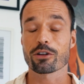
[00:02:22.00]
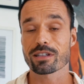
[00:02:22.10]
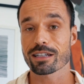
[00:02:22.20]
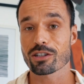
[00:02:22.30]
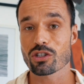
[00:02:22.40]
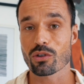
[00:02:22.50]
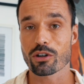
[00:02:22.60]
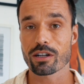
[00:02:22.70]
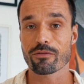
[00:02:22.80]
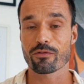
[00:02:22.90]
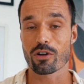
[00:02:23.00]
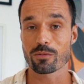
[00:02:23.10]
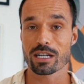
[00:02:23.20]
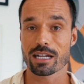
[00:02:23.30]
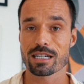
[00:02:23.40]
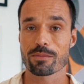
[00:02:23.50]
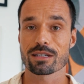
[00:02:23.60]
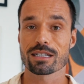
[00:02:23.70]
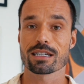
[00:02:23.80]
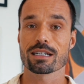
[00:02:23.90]
going to take the story from
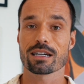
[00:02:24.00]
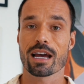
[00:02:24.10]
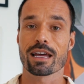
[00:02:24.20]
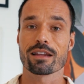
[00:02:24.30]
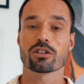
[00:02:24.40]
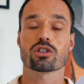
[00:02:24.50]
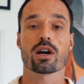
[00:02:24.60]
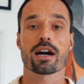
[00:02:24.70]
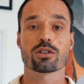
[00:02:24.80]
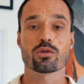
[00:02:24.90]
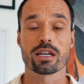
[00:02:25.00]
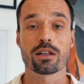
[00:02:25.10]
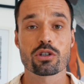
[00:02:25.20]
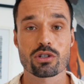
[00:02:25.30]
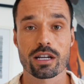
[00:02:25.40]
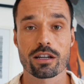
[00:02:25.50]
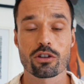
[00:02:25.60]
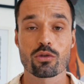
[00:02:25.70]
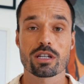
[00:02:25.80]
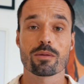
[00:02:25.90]
ChatGPT and try to illustrate it
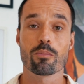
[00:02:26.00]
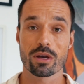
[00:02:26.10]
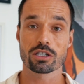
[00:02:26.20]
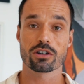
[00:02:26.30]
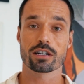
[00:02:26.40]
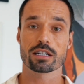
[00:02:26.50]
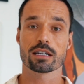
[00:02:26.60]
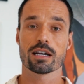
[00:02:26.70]
using Midjourney.